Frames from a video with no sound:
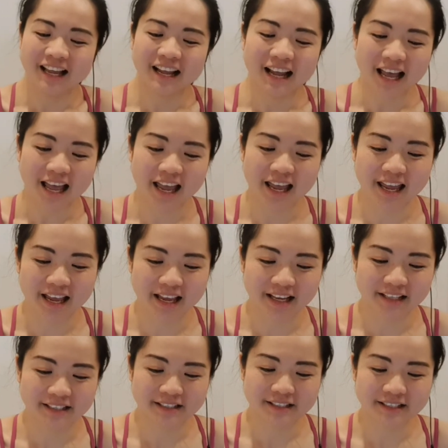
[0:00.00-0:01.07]

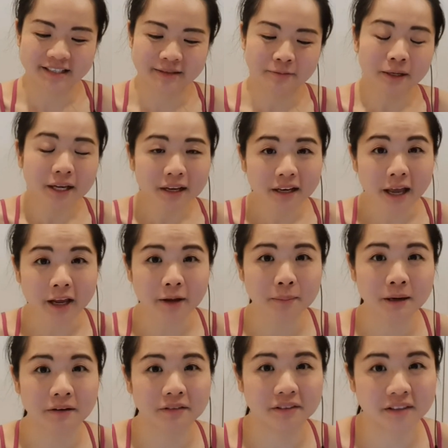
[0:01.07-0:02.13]
And what I like
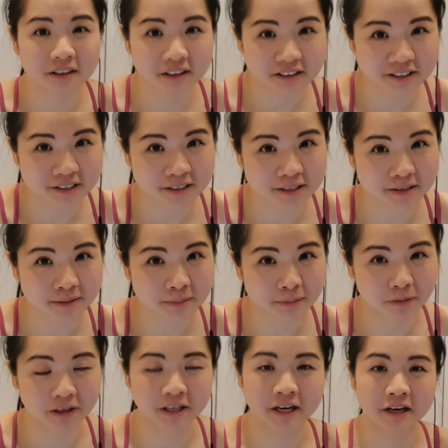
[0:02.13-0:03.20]
about this
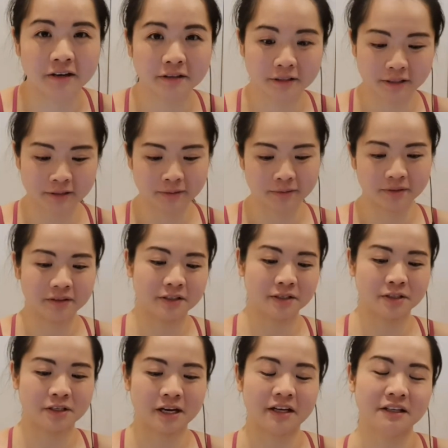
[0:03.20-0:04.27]
workout or
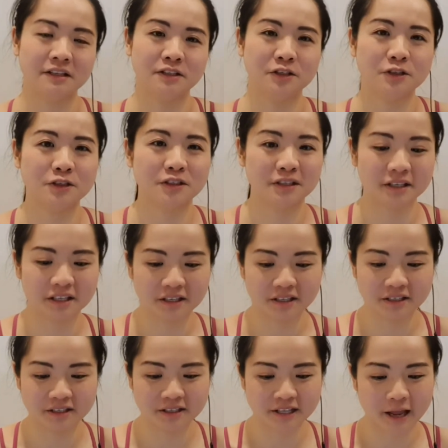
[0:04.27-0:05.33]
this challenge
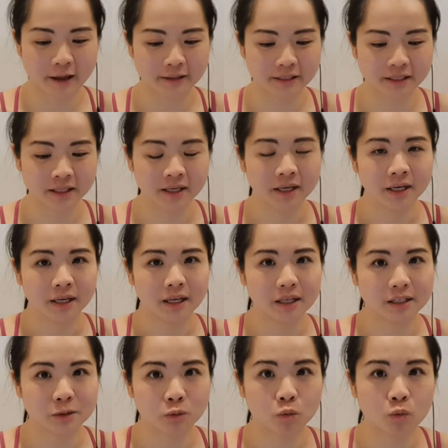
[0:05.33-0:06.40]
is that
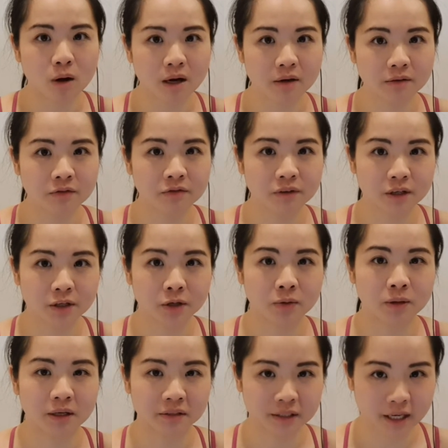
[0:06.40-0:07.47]
it's one video
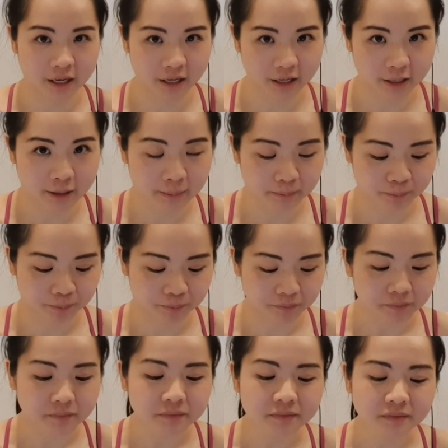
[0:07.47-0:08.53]
a day,
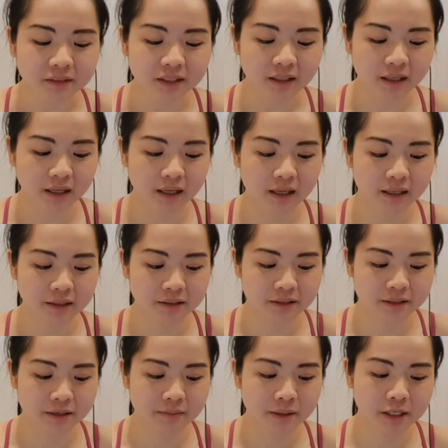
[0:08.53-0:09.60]

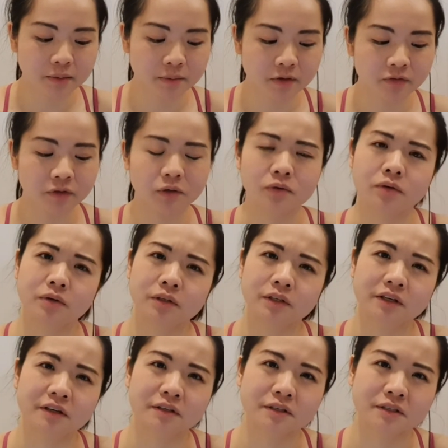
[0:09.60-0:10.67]
and it makes me feel good
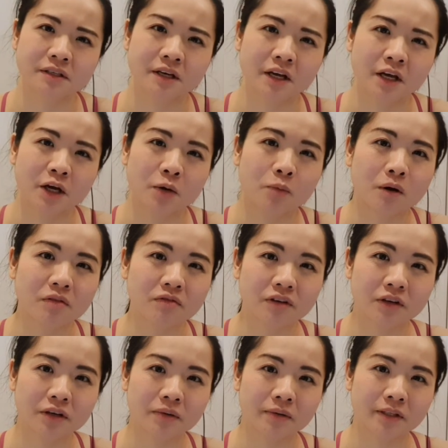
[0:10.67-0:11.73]
because one
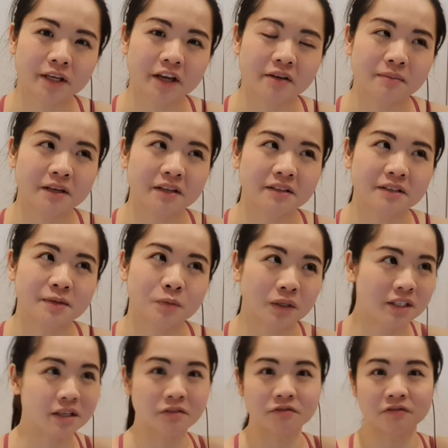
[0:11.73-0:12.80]
video a day means
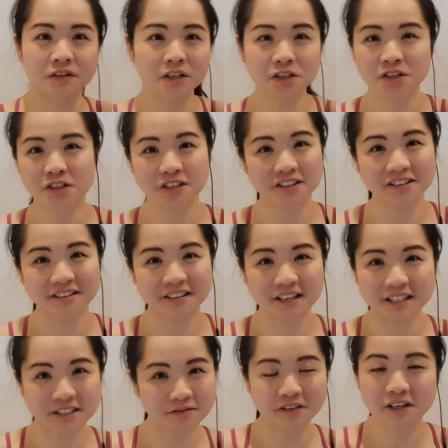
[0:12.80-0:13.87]
once I finished it,
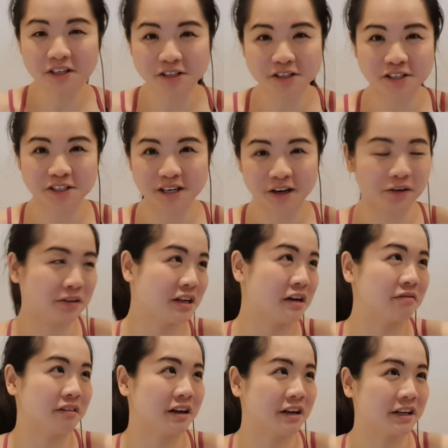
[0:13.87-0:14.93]
it's finished. I don't
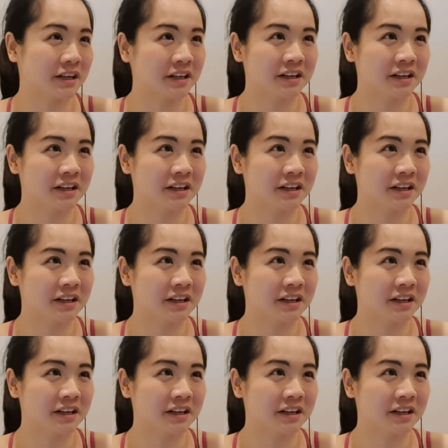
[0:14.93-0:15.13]
have like